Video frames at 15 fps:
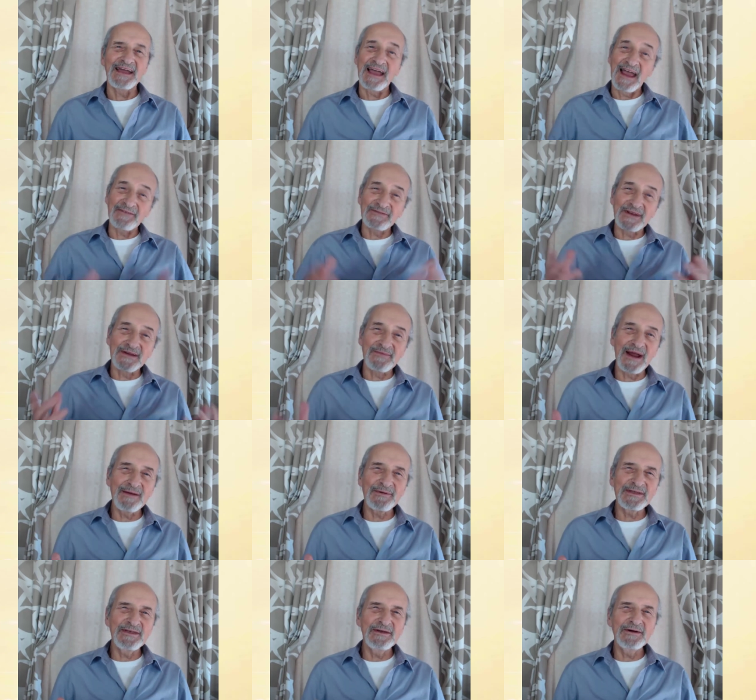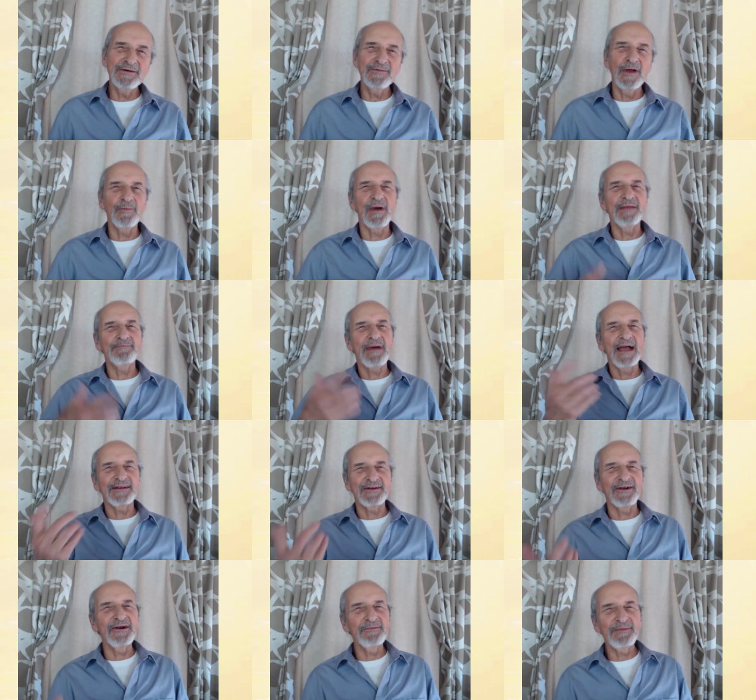After the barbecue, we went back
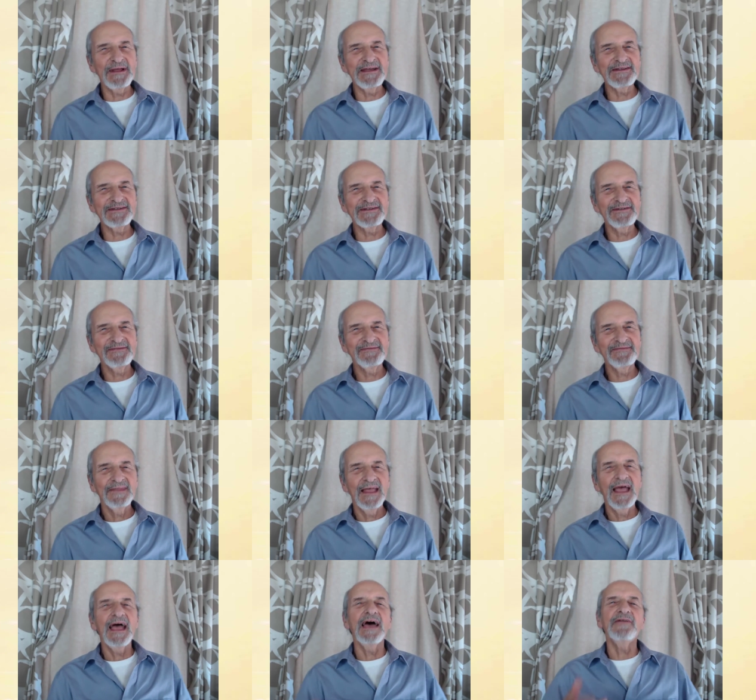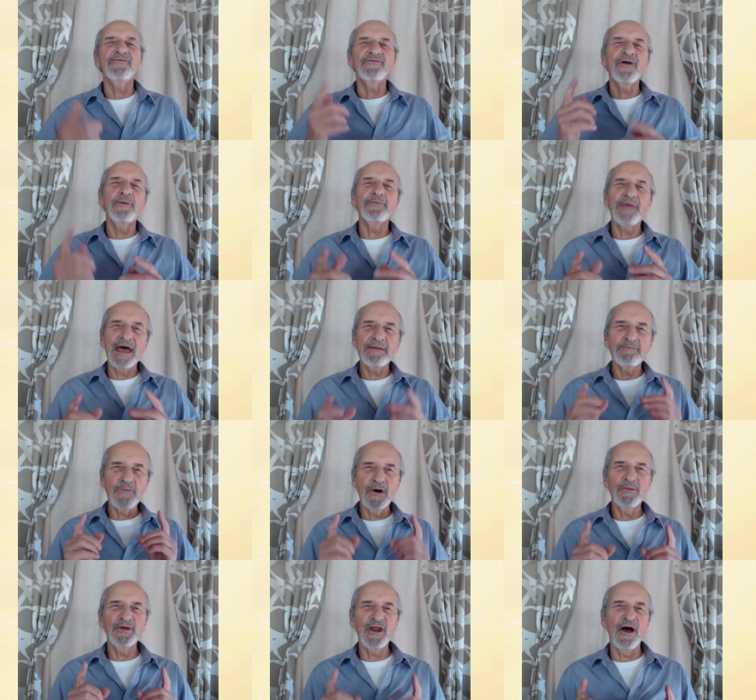to her place, and from that
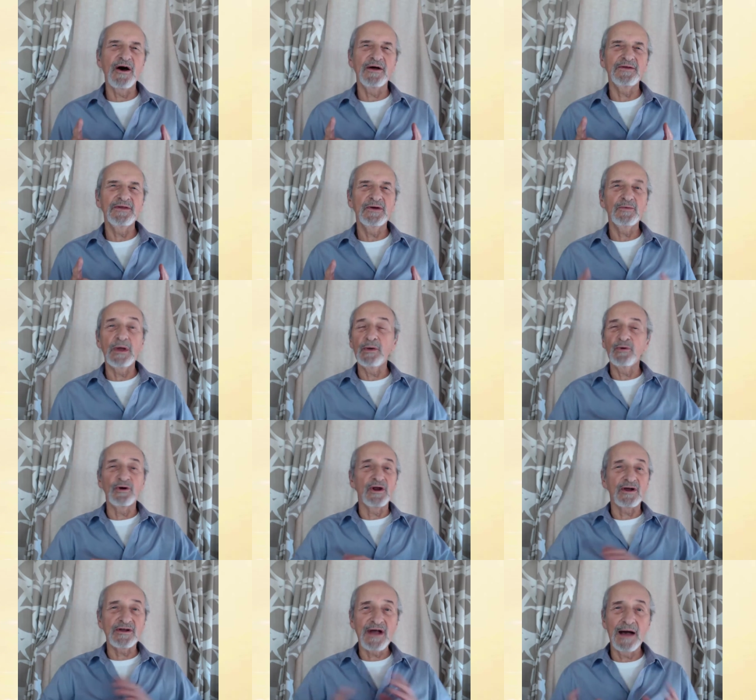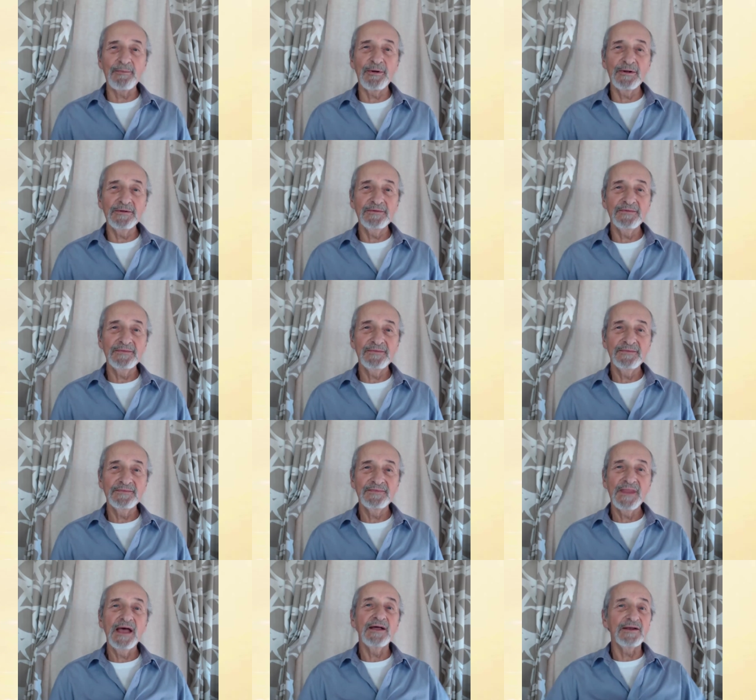moment on, we were a couple
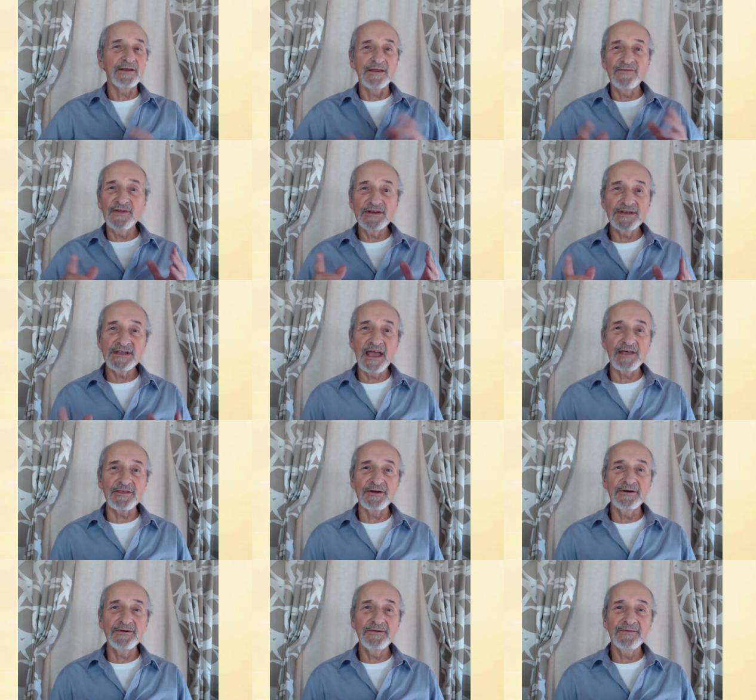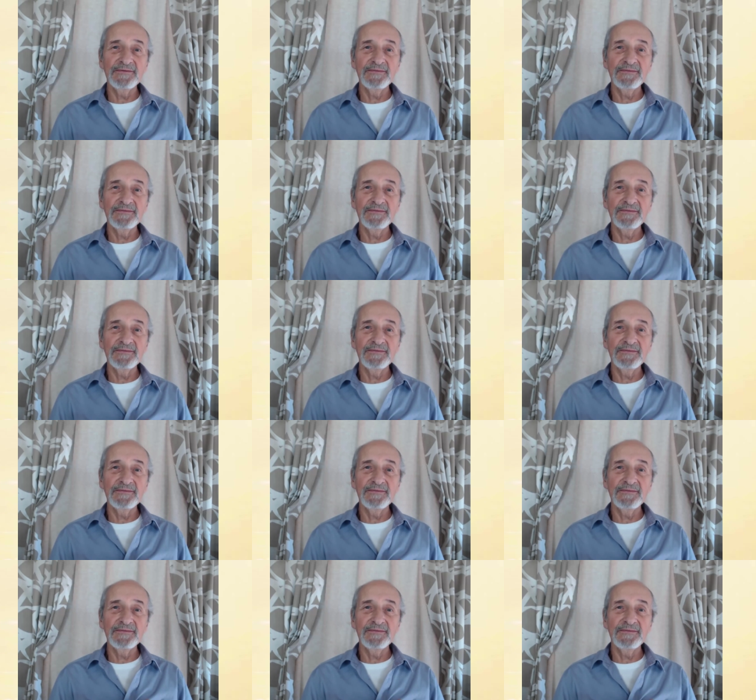living together.